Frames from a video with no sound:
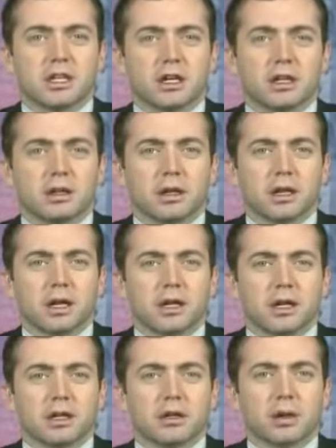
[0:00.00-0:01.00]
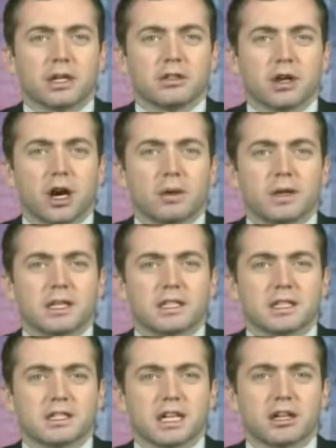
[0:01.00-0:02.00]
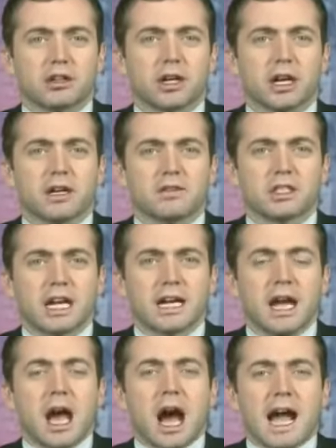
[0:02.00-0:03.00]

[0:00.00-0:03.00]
done a great job as a Secretary of State.